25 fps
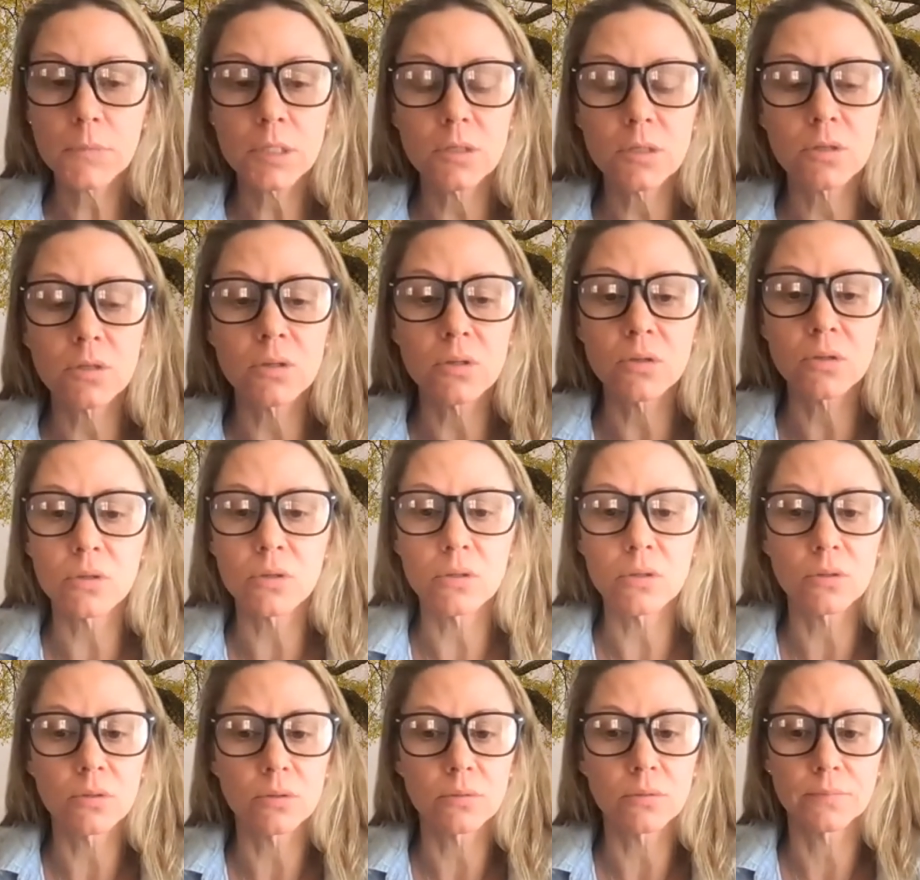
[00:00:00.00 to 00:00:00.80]

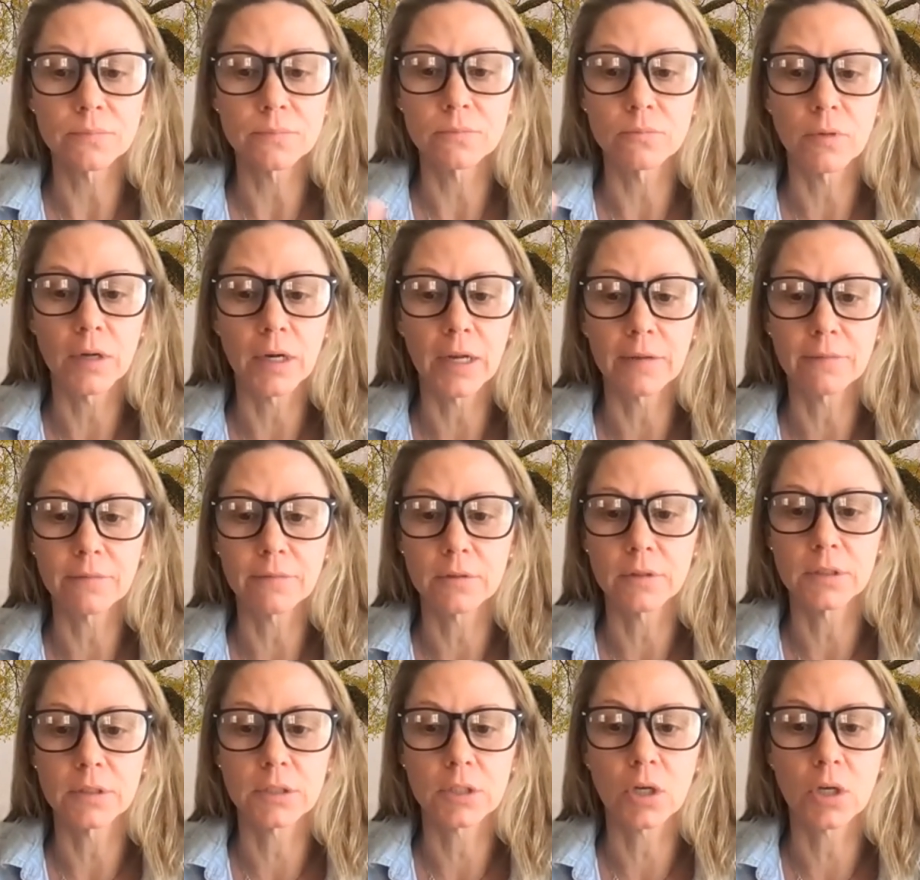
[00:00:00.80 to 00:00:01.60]
Google, whatever
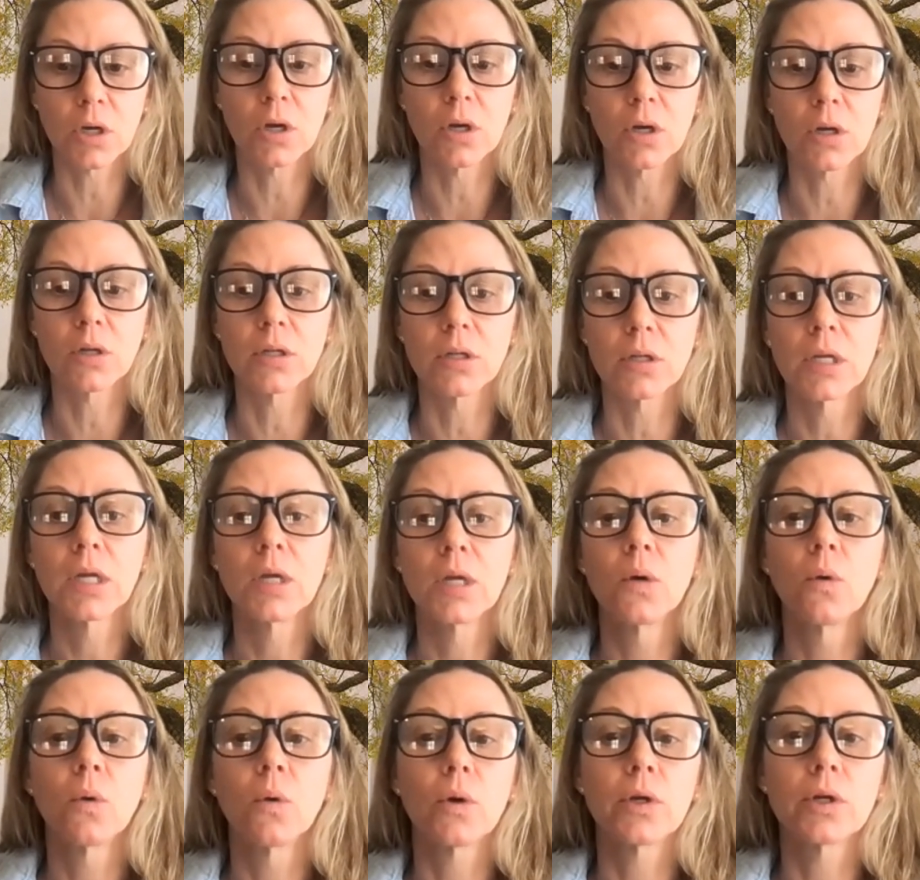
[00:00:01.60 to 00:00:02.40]
it's called,
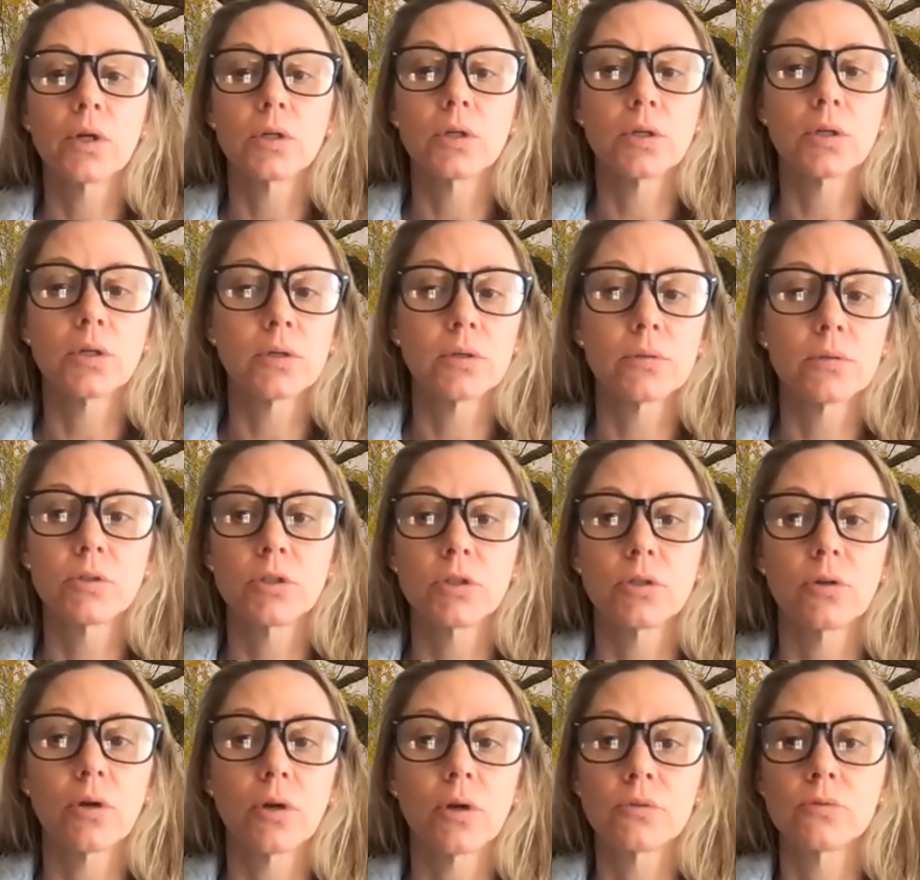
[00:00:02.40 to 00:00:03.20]
or
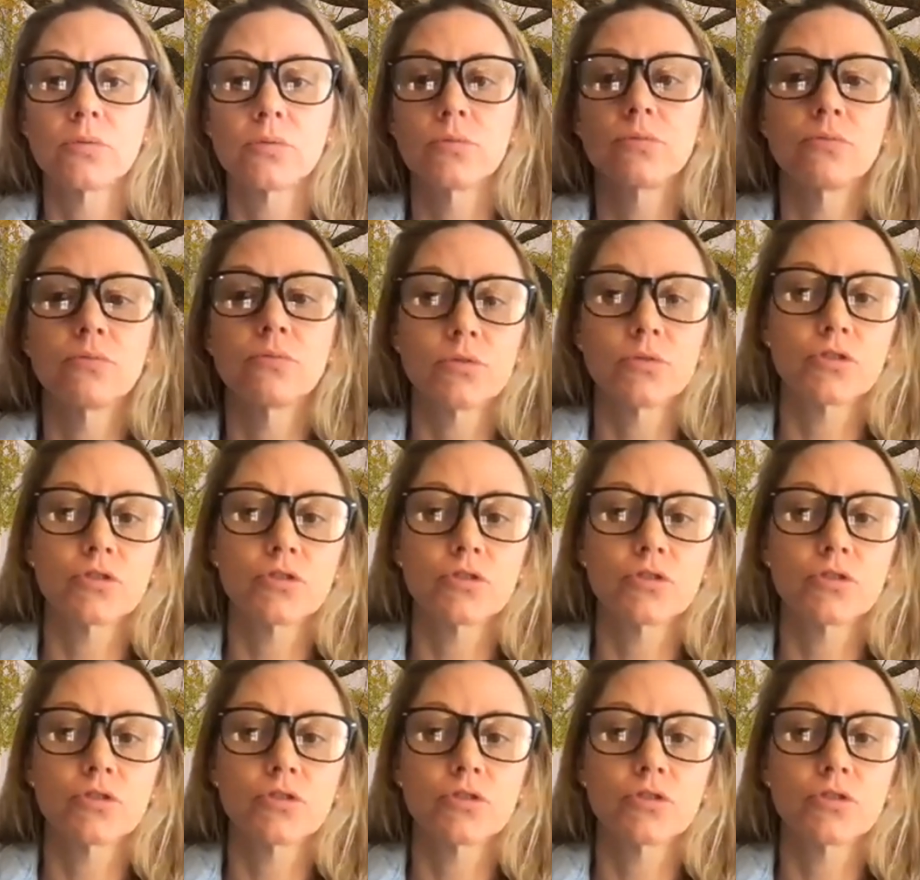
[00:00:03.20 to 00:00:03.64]
your own